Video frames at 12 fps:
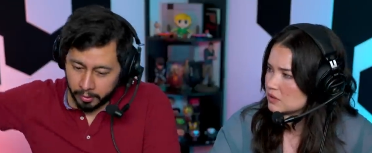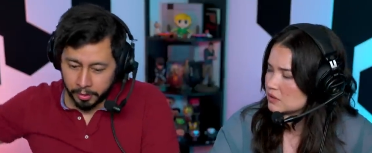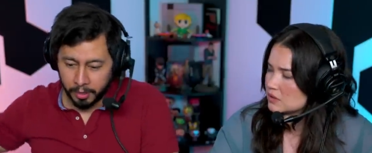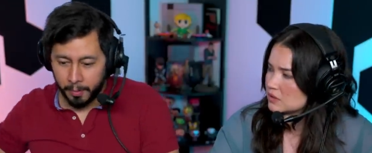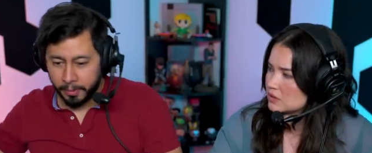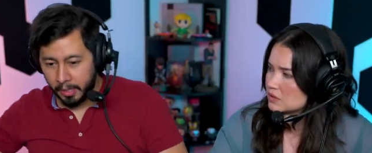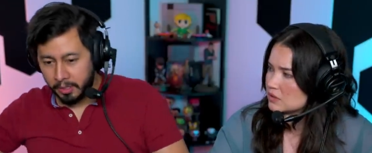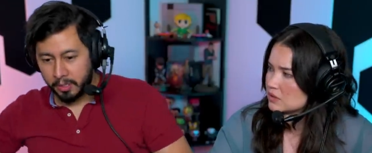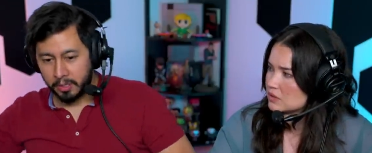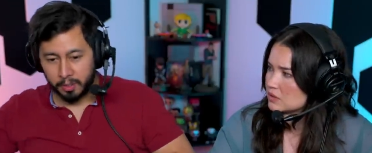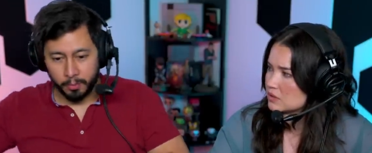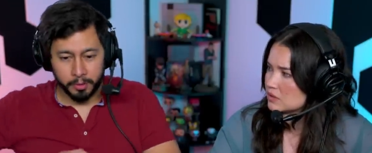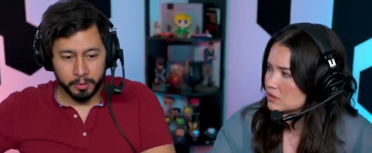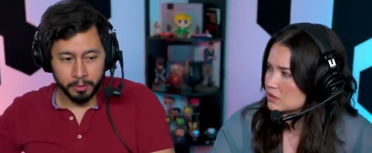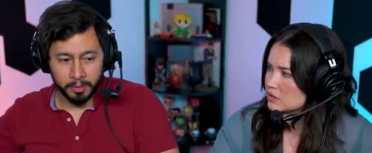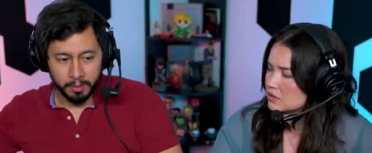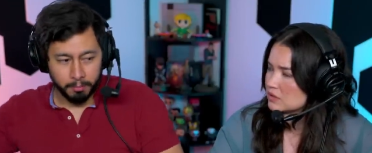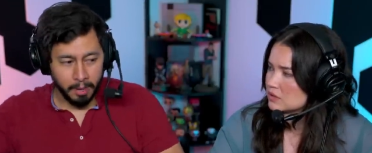Speaker 1: around shopping, I saw someone
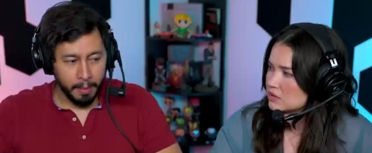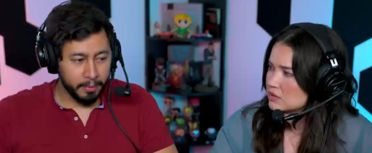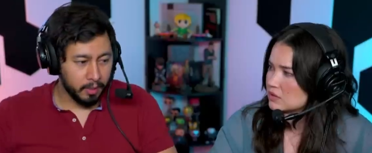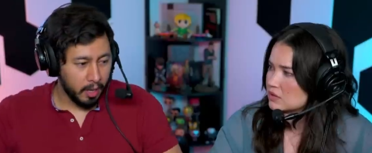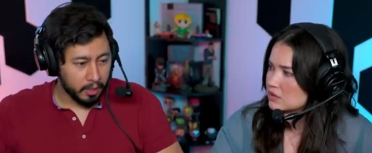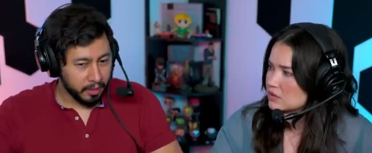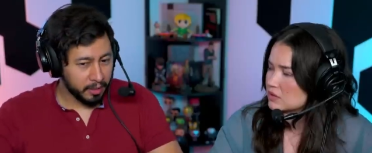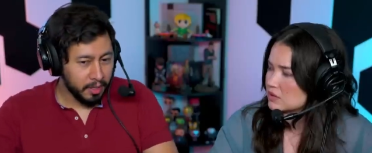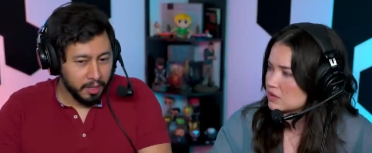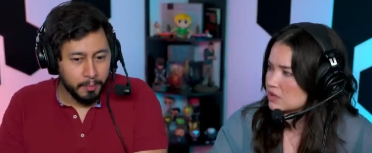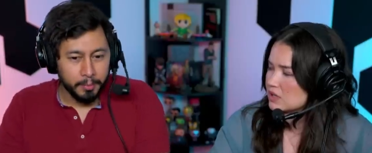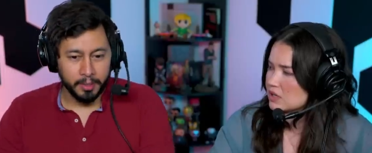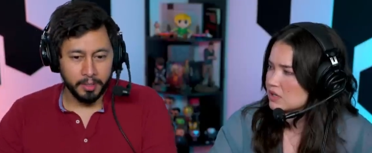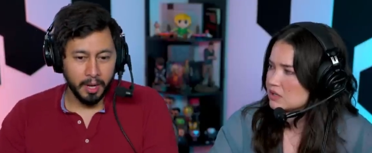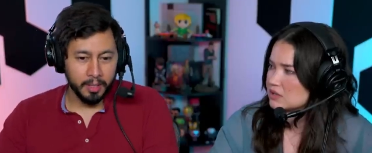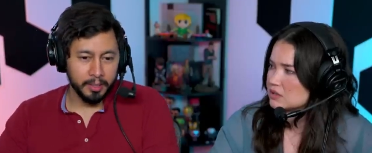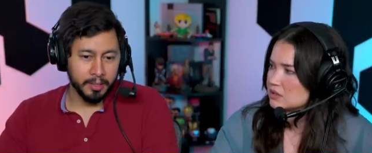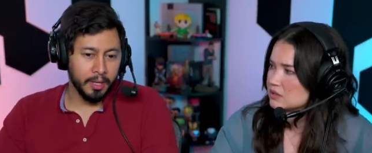doing some pop in locking, but uh-huh.
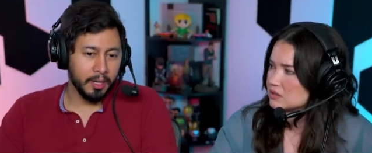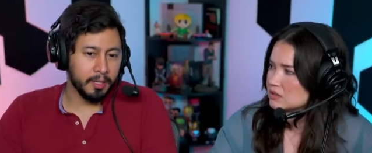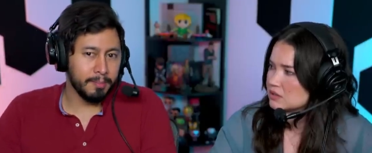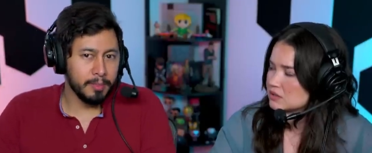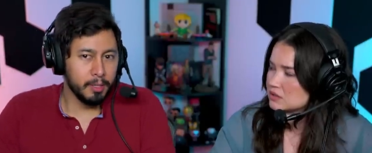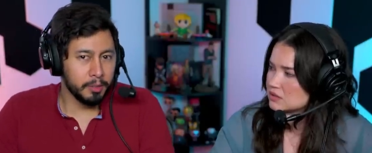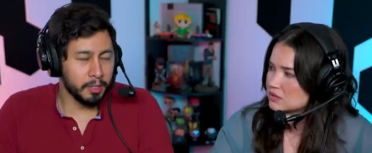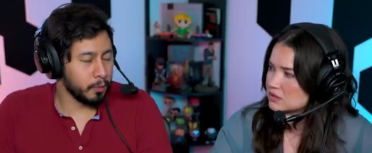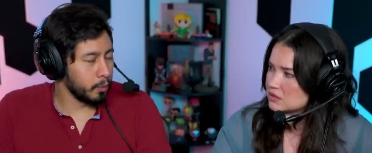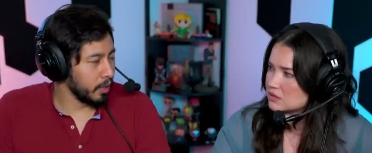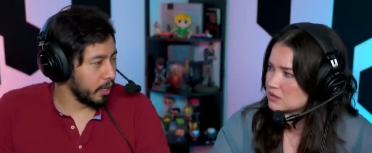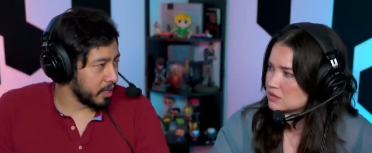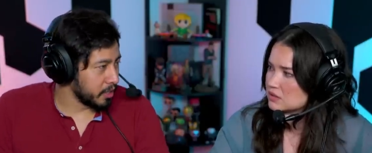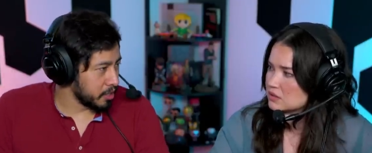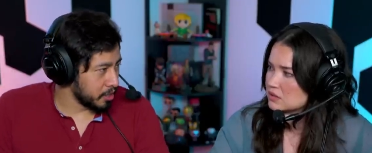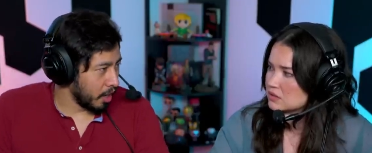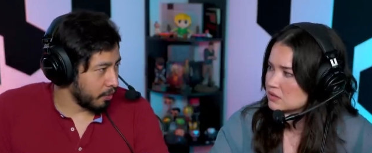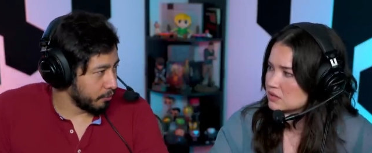not not any music related
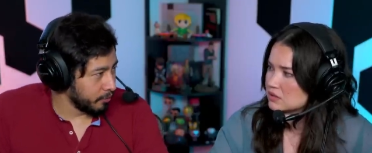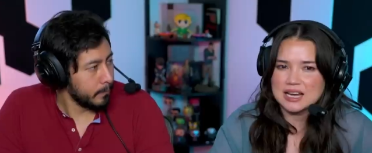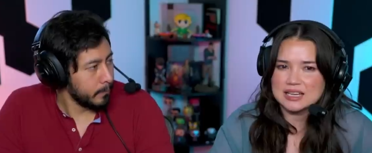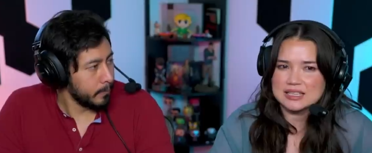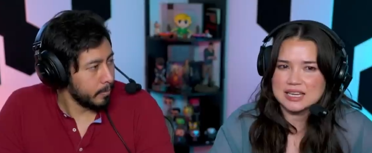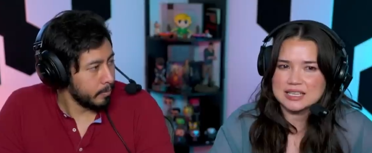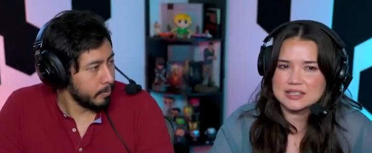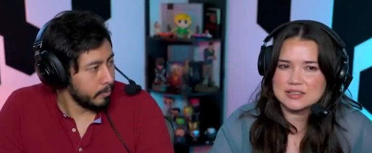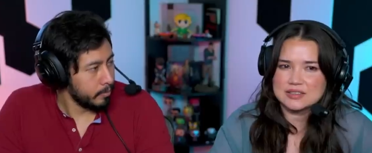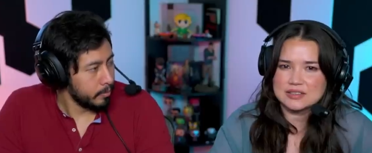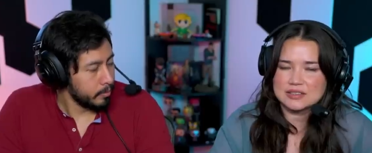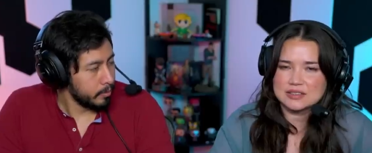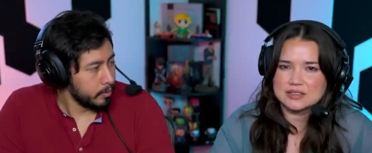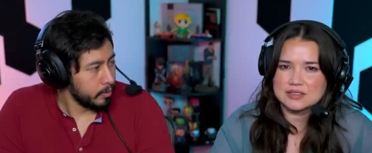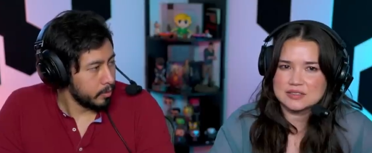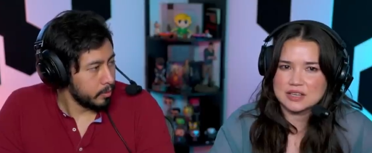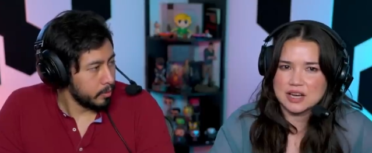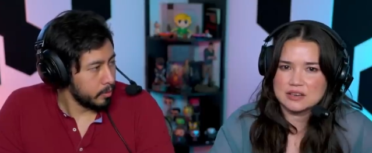stuff.
Speaker 2: I like
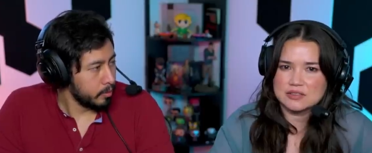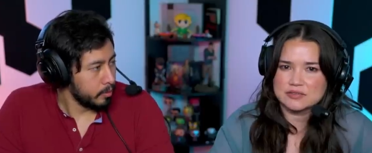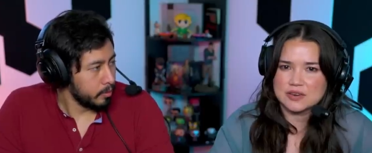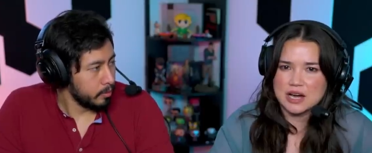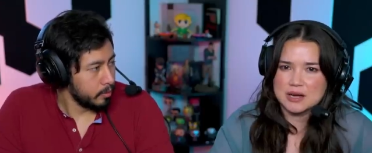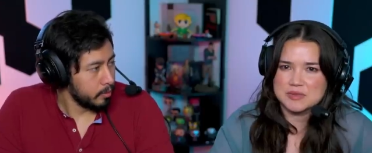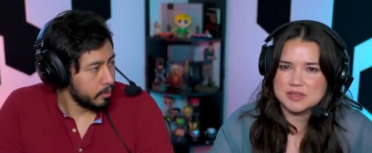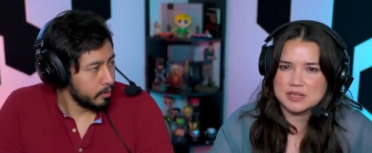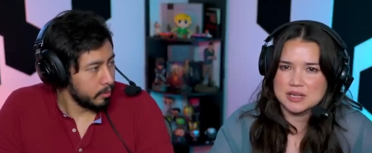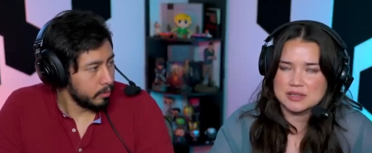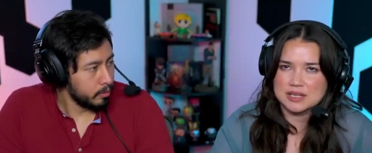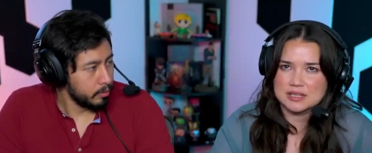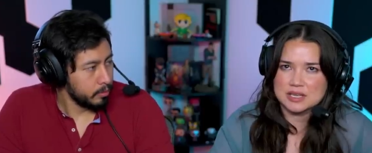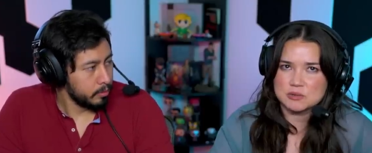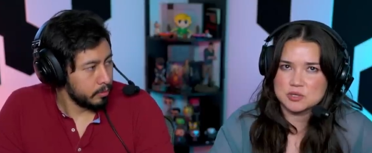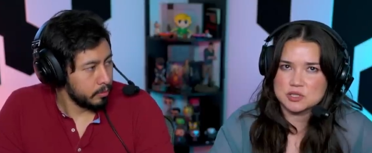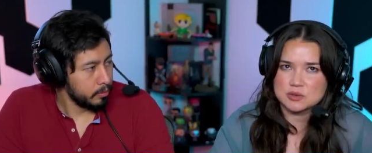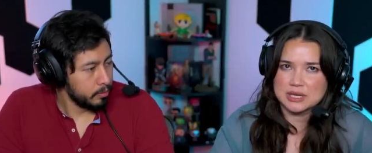the the kind of vibe that, that they
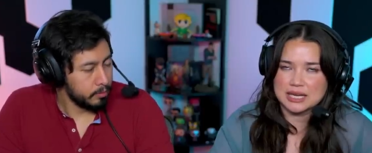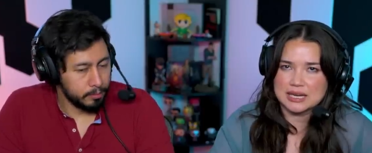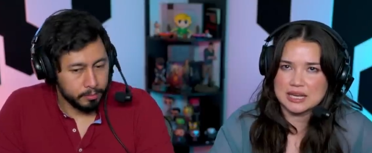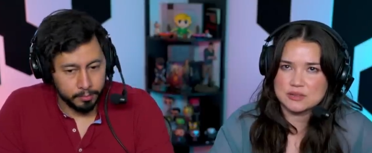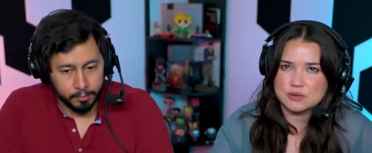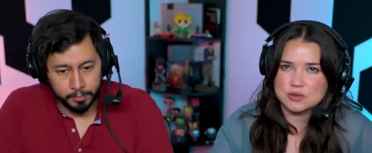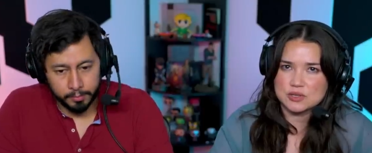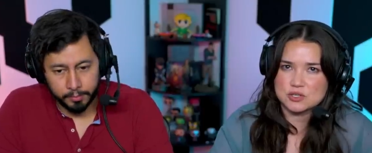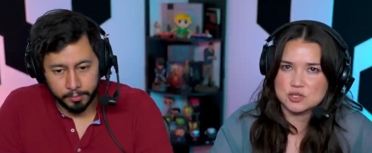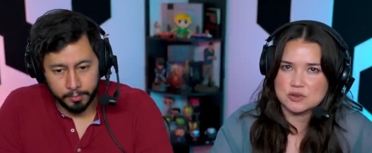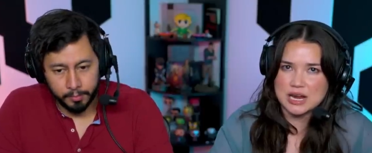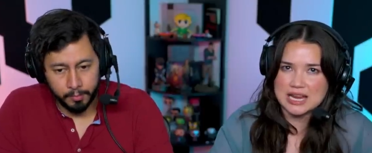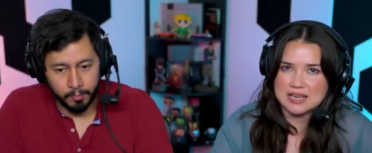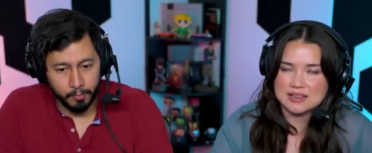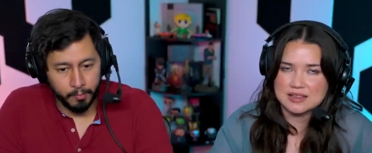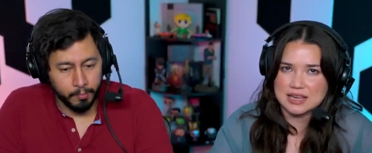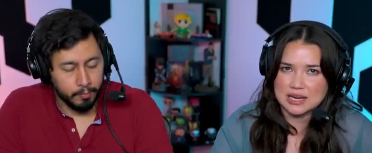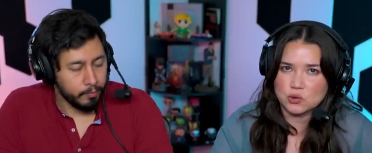were doing. And I thought the train
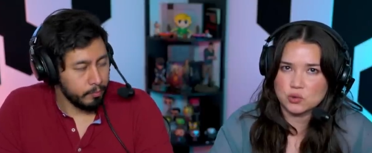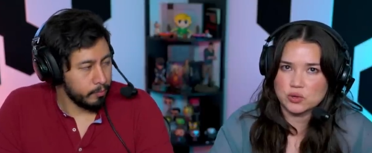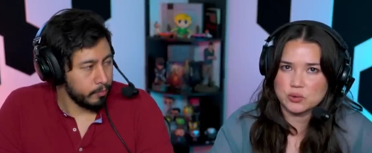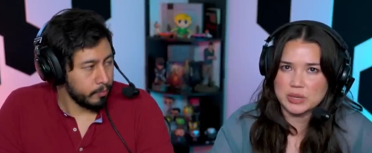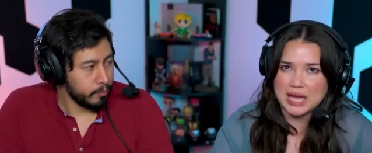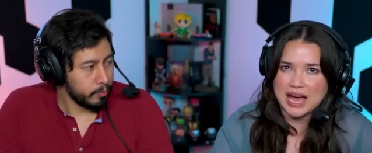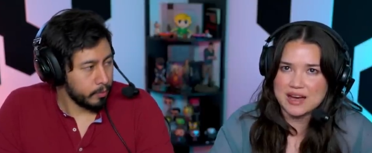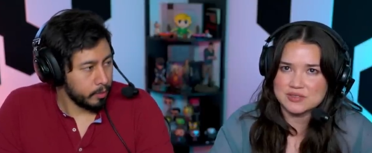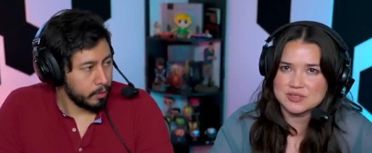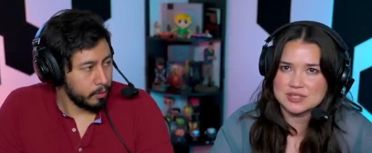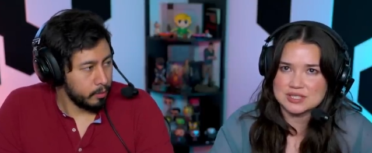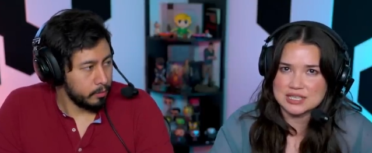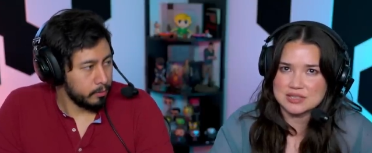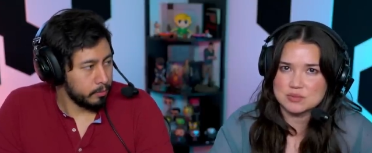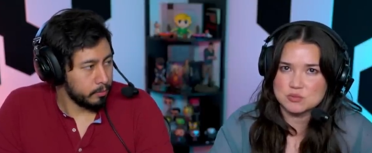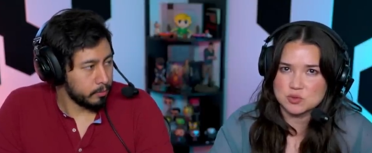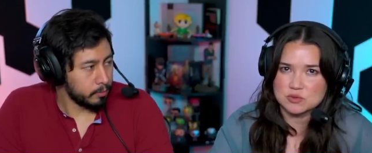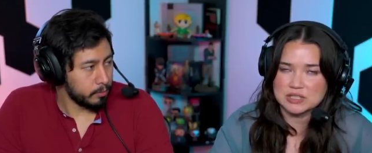thing, although we haven't seen
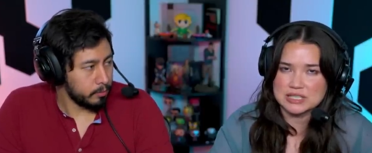the movie